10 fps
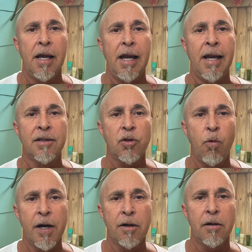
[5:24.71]
and
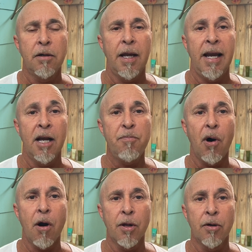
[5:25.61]
Twitter and
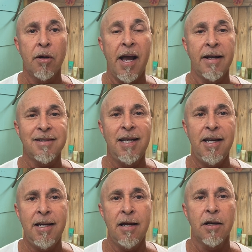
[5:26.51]
Parler at
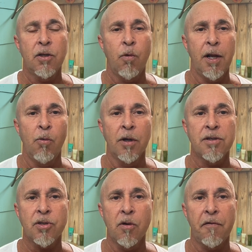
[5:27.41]

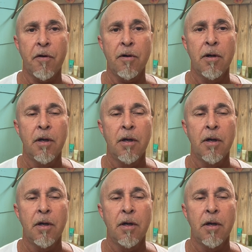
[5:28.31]
T21Surfer.